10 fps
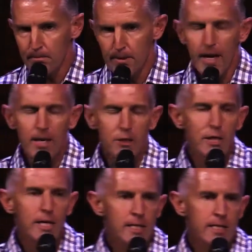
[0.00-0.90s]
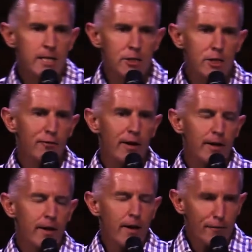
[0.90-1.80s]
Yeah, Jesus has just
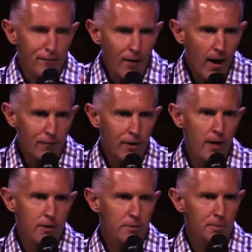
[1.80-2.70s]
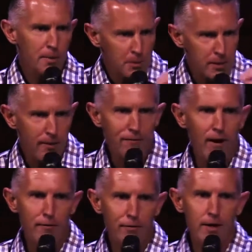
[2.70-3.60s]
fed 5,000 people. Say
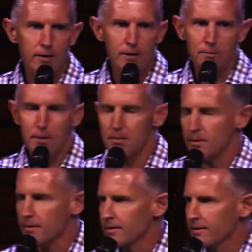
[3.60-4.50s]
5,000 people.